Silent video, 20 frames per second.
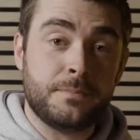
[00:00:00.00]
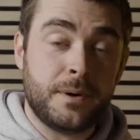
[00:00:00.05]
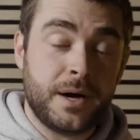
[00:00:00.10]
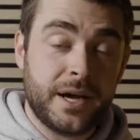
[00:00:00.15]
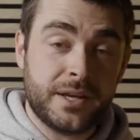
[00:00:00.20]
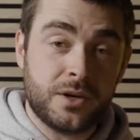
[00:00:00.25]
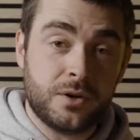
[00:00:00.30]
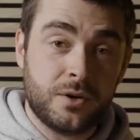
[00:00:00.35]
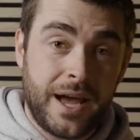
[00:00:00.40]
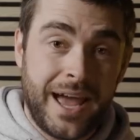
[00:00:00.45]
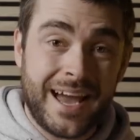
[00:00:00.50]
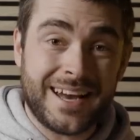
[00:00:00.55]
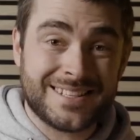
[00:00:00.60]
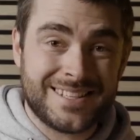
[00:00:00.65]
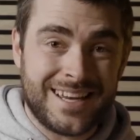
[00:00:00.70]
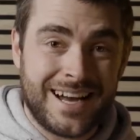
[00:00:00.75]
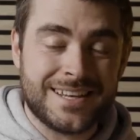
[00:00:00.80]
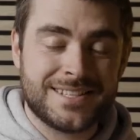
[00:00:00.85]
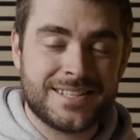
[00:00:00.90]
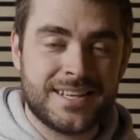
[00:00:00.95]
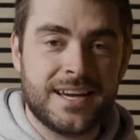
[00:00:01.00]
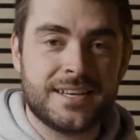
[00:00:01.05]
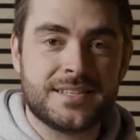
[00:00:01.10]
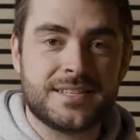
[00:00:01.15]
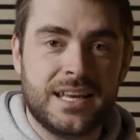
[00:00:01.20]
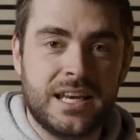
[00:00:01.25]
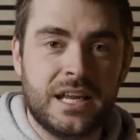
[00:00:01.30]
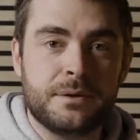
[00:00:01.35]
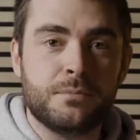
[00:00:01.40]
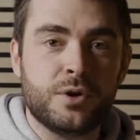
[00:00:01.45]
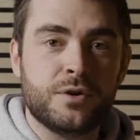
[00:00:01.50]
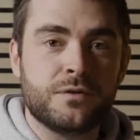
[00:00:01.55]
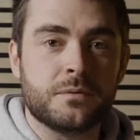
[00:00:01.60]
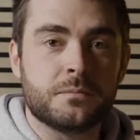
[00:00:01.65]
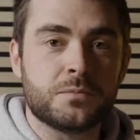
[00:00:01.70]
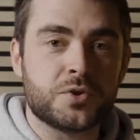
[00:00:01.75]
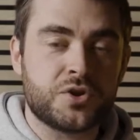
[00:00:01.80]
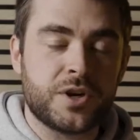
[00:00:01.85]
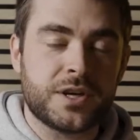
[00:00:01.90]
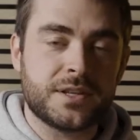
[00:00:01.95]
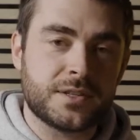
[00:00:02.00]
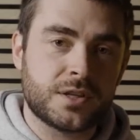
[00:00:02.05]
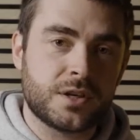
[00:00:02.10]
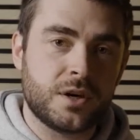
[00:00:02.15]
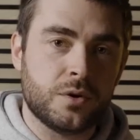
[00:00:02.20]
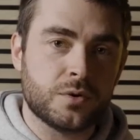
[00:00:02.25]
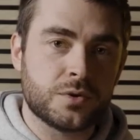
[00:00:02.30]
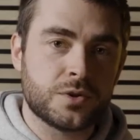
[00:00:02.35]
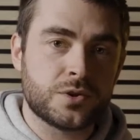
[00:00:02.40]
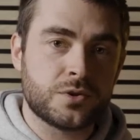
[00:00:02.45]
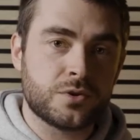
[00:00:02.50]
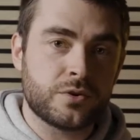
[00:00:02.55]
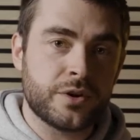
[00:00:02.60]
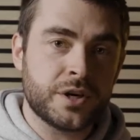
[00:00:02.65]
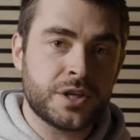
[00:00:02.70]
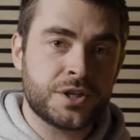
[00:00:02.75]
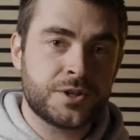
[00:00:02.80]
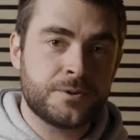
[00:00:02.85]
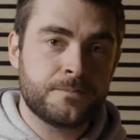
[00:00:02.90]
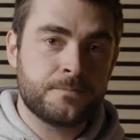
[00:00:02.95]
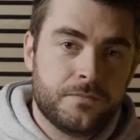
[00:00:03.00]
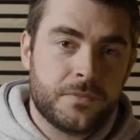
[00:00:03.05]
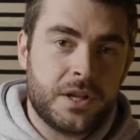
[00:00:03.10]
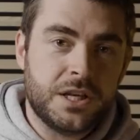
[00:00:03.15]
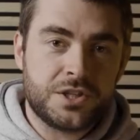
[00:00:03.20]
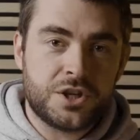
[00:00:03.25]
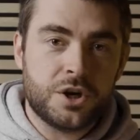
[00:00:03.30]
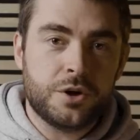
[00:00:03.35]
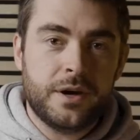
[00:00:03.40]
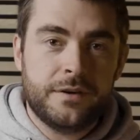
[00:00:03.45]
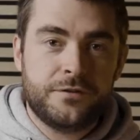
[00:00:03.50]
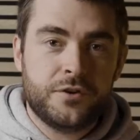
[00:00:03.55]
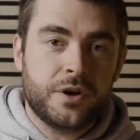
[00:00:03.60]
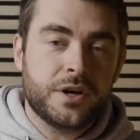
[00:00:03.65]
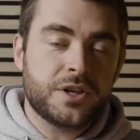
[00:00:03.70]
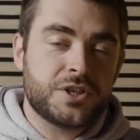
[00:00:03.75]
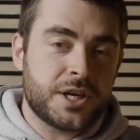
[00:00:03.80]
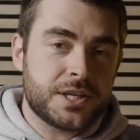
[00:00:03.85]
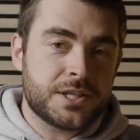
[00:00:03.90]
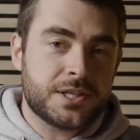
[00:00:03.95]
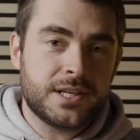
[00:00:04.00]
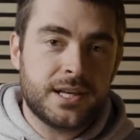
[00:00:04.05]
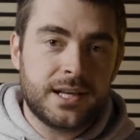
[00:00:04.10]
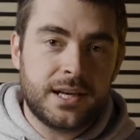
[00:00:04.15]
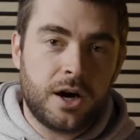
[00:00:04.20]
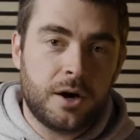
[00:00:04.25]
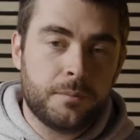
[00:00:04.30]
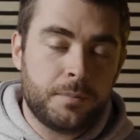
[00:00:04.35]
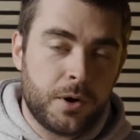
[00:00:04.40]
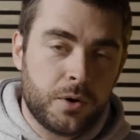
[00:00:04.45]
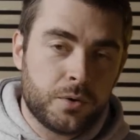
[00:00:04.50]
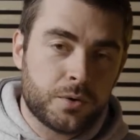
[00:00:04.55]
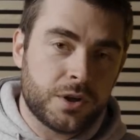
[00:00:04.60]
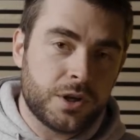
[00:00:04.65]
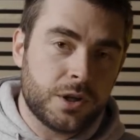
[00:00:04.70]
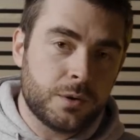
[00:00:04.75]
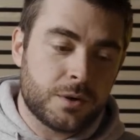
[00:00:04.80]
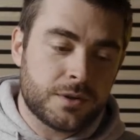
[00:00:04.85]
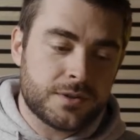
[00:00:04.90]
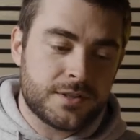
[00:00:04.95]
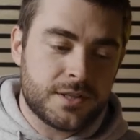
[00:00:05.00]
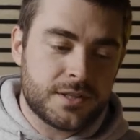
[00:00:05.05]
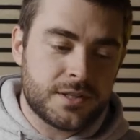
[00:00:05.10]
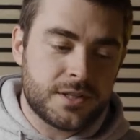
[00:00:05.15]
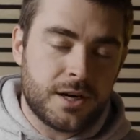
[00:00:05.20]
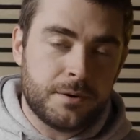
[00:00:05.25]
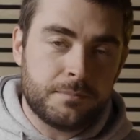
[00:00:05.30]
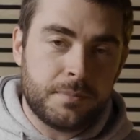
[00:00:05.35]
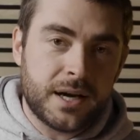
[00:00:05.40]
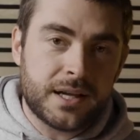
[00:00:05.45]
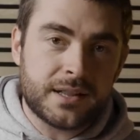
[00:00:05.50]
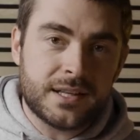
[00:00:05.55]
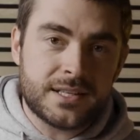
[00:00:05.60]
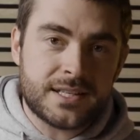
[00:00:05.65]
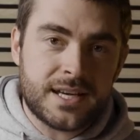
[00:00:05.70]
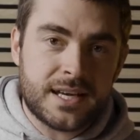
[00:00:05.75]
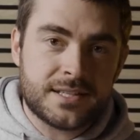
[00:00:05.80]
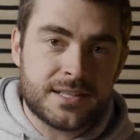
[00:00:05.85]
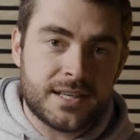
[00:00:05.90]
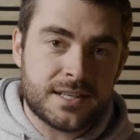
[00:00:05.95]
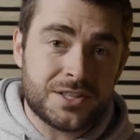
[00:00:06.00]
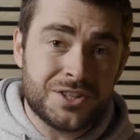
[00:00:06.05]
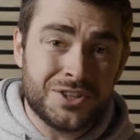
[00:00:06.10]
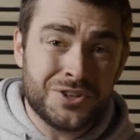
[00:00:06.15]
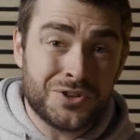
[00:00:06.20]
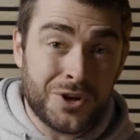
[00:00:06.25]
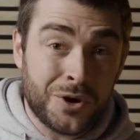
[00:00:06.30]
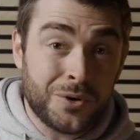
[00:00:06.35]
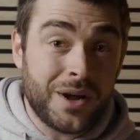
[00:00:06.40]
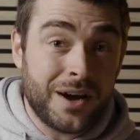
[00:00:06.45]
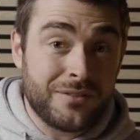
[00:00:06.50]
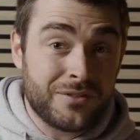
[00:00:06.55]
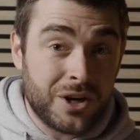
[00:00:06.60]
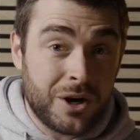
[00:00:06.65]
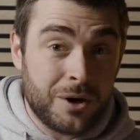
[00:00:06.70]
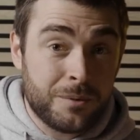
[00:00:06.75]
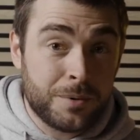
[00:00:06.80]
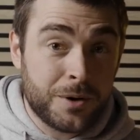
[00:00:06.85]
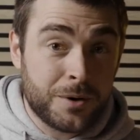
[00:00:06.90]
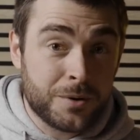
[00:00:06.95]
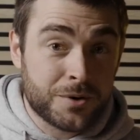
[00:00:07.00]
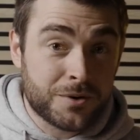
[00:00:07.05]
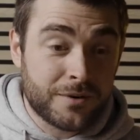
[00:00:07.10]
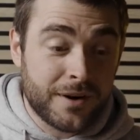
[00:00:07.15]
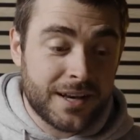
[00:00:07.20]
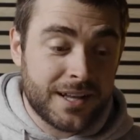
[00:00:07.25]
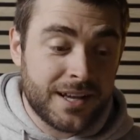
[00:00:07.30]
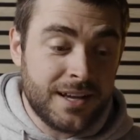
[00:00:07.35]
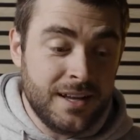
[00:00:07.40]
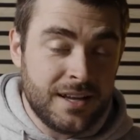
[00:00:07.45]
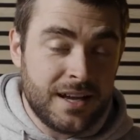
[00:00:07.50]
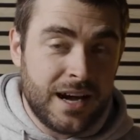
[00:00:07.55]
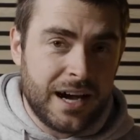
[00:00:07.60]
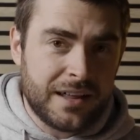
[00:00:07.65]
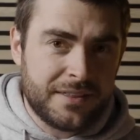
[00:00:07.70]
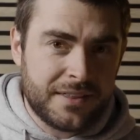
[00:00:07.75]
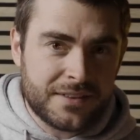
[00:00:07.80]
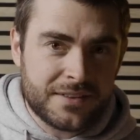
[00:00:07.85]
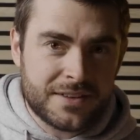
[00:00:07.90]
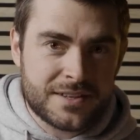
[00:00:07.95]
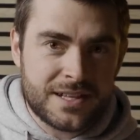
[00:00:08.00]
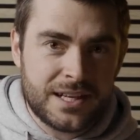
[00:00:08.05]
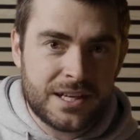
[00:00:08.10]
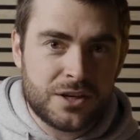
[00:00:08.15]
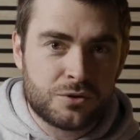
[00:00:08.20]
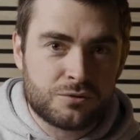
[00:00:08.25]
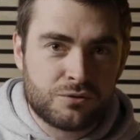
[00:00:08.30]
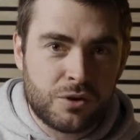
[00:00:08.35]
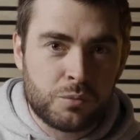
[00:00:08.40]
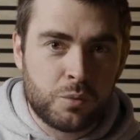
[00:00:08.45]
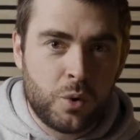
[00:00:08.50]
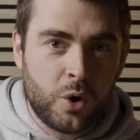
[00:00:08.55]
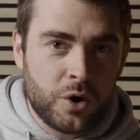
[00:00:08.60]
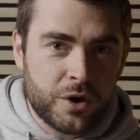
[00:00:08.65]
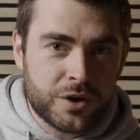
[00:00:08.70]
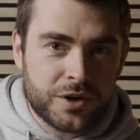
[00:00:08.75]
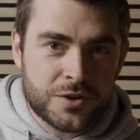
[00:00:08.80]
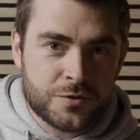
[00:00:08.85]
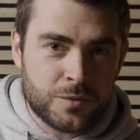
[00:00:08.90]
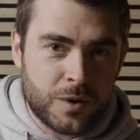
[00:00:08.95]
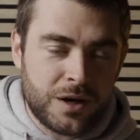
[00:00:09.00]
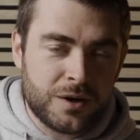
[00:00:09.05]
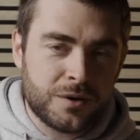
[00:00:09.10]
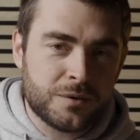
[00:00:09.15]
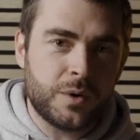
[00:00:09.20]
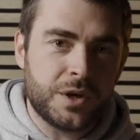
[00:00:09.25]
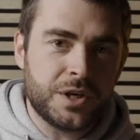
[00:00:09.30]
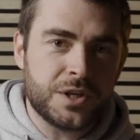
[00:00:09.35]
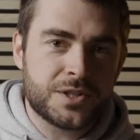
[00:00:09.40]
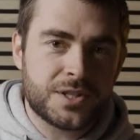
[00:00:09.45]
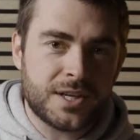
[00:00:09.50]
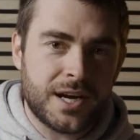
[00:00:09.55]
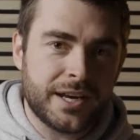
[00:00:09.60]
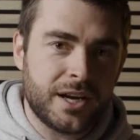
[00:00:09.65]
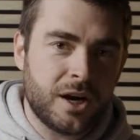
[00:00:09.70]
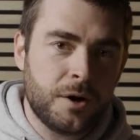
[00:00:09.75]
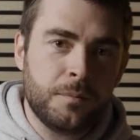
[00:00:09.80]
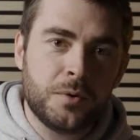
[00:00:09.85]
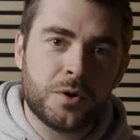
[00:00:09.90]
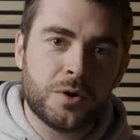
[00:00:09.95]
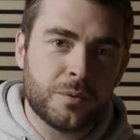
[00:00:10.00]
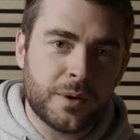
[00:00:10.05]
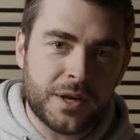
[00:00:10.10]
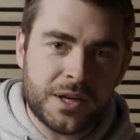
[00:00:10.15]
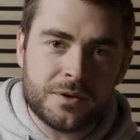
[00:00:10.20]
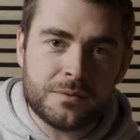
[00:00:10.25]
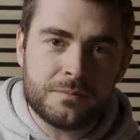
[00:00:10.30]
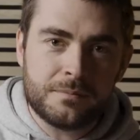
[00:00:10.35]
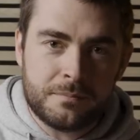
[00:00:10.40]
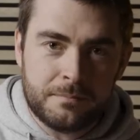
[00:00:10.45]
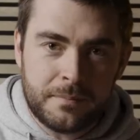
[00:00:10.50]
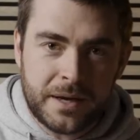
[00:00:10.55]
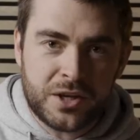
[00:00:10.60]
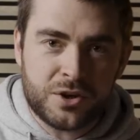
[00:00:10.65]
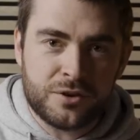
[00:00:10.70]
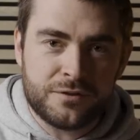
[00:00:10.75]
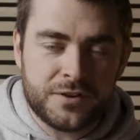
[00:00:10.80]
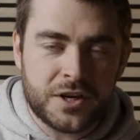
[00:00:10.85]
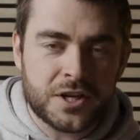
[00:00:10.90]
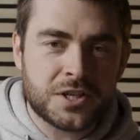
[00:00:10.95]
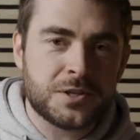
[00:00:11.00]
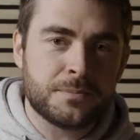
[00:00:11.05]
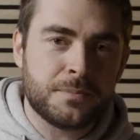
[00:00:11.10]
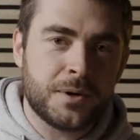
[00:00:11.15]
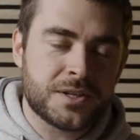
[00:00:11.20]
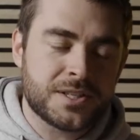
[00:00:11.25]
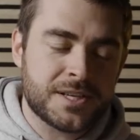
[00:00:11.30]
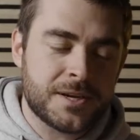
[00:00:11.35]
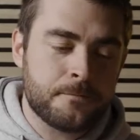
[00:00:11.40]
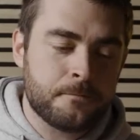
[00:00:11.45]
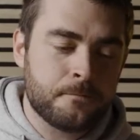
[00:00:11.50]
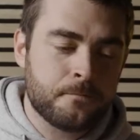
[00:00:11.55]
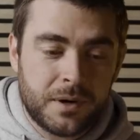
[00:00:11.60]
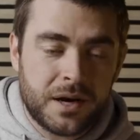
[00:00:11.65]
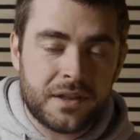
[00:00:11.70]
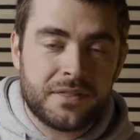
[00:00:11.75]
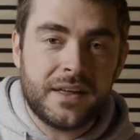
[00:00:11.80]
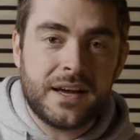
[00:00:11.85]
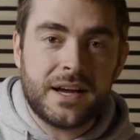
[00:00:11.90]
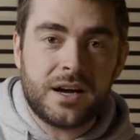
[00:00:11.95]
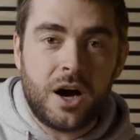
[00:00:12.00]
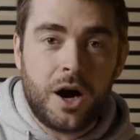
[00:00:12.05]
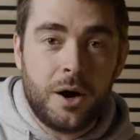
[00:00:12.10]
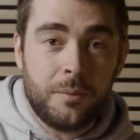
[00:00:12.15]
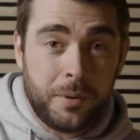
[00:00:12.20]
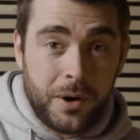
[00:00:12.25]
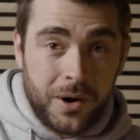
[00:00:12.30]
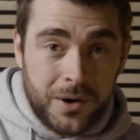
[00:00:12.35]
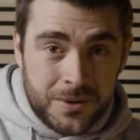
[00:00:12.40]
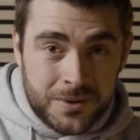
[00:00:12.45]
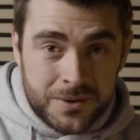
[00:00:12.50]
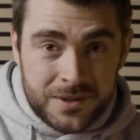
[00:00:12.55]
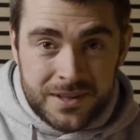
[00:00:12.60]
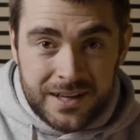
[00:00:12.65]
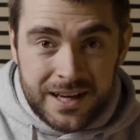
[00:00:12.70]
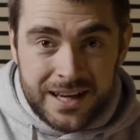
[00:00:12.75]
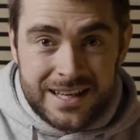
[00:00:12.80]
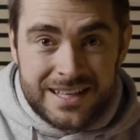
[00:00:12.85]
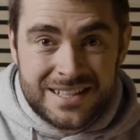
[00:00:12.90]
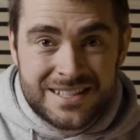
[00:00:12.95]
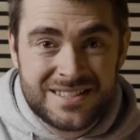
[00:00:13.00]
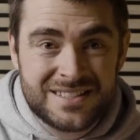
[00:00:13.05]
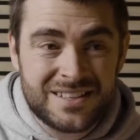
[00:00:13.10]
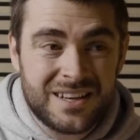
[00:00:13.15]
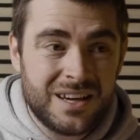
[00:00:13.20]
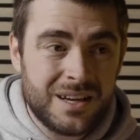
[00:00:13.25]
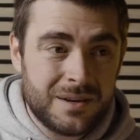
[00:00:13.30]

buy your X assets, and then move them straight to cold storage. And so if you're interested in Uphold and you want to start buying these assets and you don't have an Uphold already, I think there's a little reward as well when you sign up or when you make your first deposit. But I think Uphold is